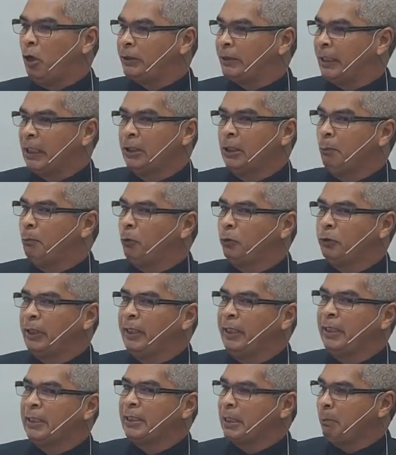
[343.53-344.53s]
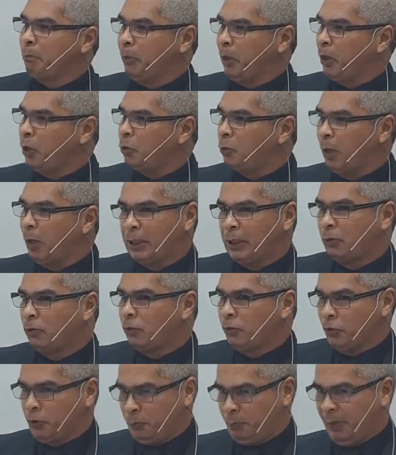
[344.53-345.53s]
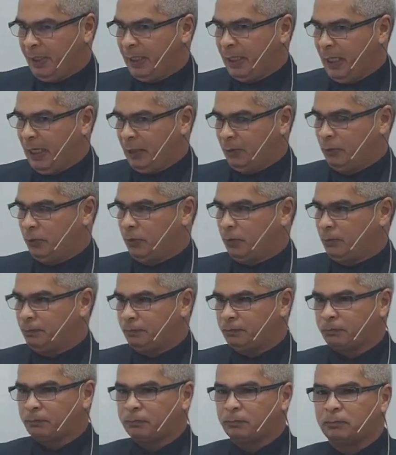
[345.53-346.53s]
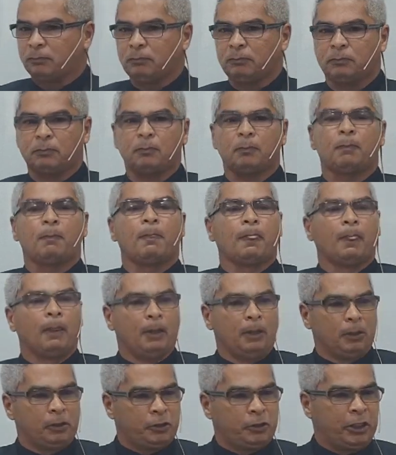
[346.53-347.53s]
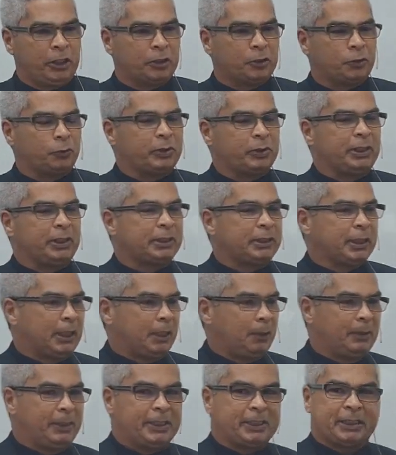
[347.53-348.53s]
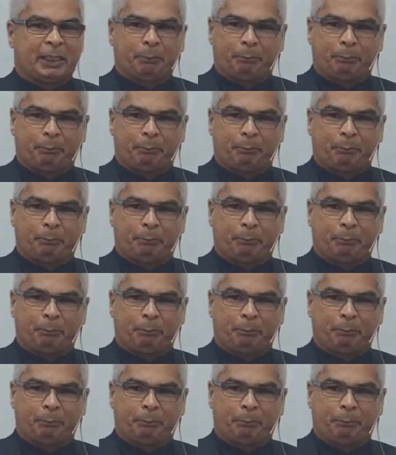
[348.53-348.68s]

she needed to be killed. She couldn't she should not be forgiven for her sins.